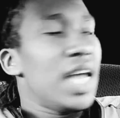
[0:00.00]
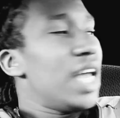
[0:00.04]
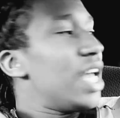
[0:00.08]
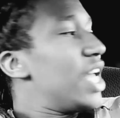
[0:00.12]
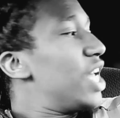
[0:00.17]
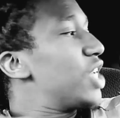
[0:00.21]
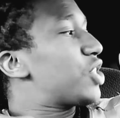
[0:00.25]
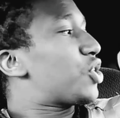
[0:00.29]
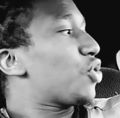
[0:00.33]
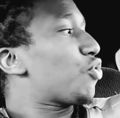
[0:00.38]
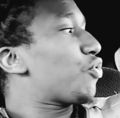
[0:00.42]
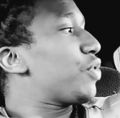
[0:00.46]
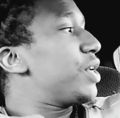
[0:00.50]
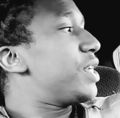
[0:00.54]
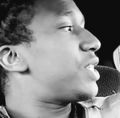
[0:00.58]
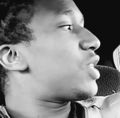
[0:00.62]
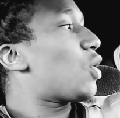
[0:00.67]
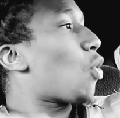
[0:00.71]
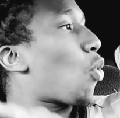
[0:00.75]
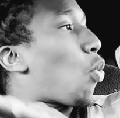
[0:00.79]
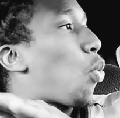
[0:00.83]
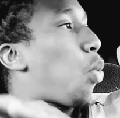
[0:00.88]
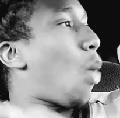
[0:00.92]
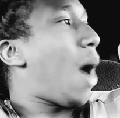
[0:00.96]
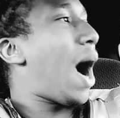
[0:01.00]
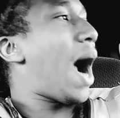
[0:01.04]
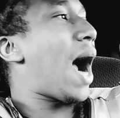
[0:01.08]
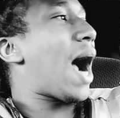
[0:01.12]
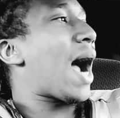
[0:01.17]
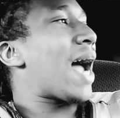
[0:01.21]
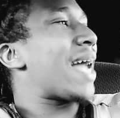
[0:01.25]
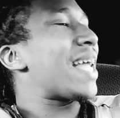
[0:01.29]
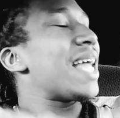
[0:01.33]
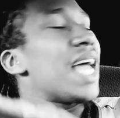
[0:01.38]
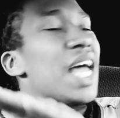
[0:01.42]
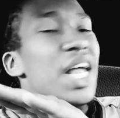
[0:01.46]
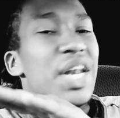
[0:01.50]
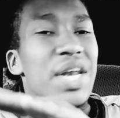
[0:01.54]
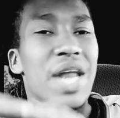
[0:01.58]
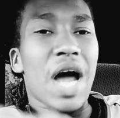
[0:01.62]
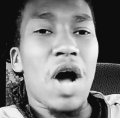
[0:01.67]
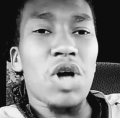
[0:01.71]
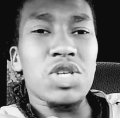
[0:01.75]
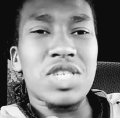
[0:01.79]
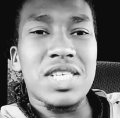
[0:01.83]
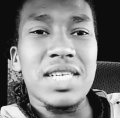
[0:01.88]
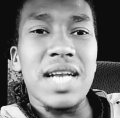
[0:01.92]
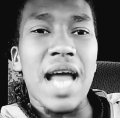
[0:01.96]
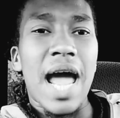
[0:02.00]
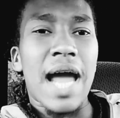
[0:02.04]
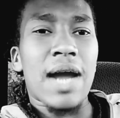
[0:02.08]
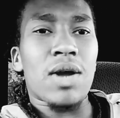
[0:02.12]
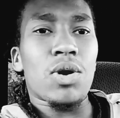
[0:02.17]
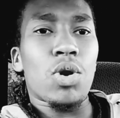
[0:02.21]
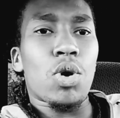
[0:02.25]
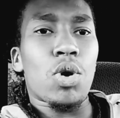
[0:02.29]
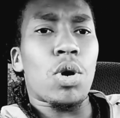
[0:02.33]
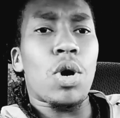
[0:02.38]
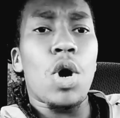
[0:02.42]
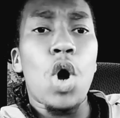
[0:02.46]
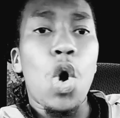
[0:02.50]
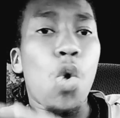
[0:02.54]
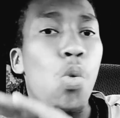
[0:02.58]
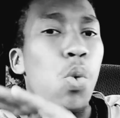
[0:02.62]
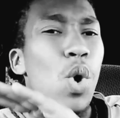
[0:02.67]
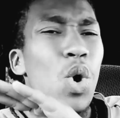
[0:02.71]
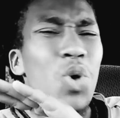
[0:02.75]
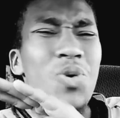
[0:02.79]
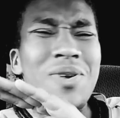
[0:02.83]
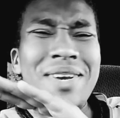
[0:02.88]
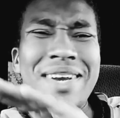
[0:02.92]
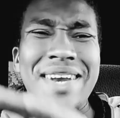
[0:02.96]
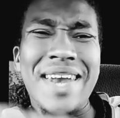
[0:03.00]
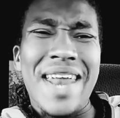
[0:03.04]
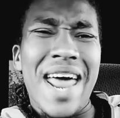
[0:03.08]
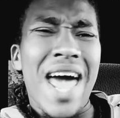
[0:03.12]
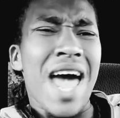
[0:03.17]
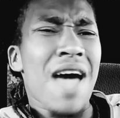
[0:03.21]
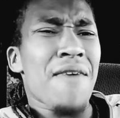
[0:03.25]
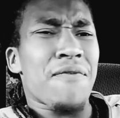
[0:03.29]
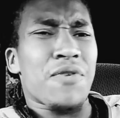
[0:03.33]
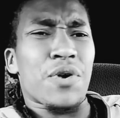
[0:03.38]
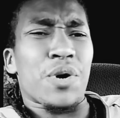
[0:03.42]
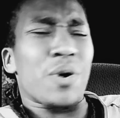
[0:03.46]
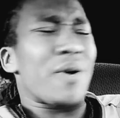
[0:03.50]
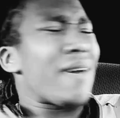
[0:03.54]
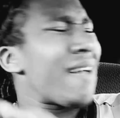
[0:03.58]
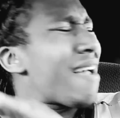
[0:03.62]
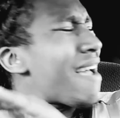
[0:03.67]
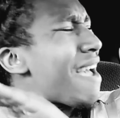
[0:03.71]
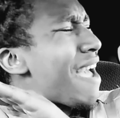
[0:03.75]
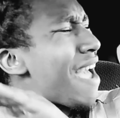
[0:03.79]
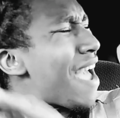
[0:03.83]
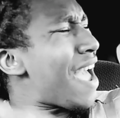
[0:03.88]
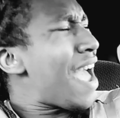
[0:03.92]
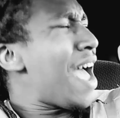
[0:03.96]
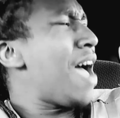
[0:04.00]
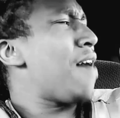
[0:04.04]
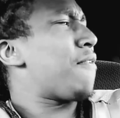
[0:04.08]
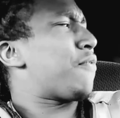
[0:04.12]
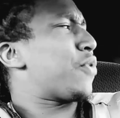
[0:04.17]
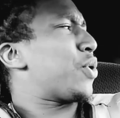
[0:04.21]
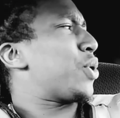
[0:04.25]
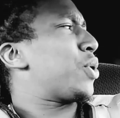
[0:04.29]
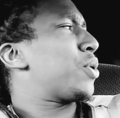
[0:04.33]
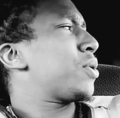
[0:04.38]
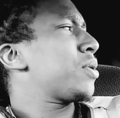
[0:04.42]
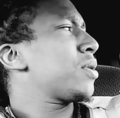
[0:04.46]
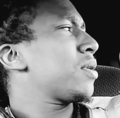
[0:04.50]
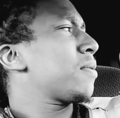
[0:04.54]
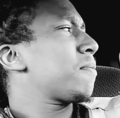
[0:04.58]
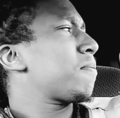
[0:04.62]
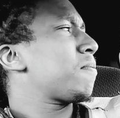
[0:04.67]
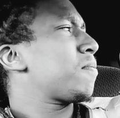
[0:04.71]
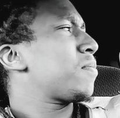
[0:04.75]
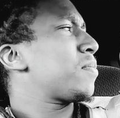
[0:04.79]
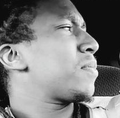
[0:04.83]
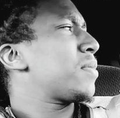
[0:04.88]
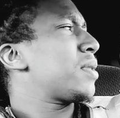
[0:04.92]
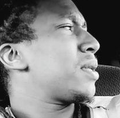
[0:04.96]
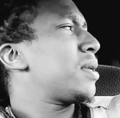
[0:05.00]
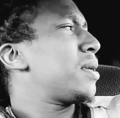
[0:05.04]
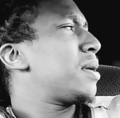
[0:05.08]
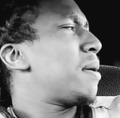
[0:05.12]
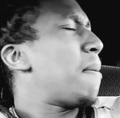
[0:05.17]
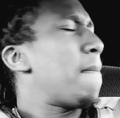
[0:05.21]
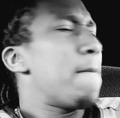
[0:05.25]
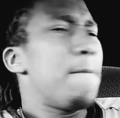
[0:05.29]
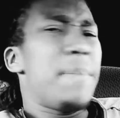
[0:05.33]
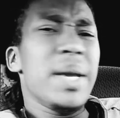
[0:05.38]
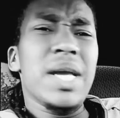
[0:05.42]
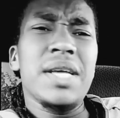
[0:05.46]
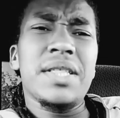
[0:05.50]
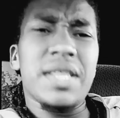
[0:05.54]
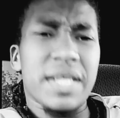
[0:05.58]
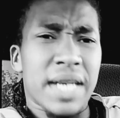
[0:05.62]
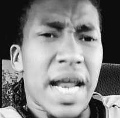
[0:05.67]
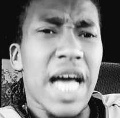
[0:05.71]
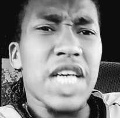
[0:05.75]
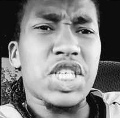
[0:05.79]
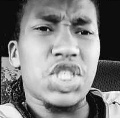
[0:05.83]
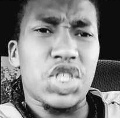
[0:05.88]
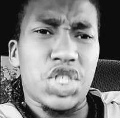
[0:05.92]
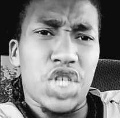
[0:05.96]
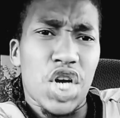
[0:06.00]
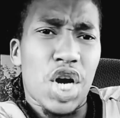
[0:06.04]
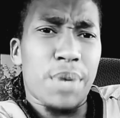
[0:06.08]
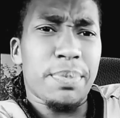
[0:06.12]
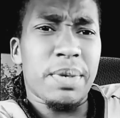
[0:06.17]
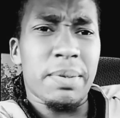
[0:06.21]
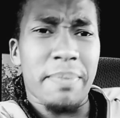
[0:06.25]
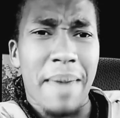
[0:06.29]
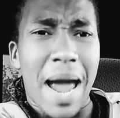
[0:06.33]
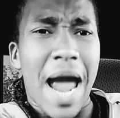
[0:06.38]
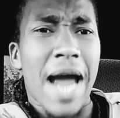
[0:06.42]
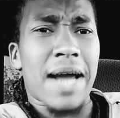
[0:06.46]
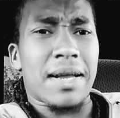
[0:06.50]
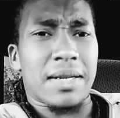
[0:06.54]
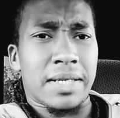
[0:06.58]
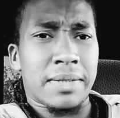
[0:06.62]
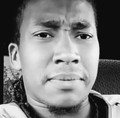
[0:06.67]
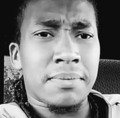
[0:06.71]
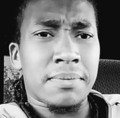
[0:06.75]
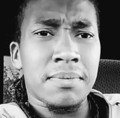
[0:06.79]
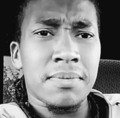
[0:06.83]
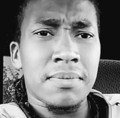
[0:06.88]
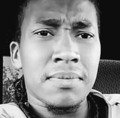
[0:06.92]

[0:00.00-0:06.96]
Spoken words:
is the reason why Nelson Agholor will never, ever be the next Jeremy Maclin.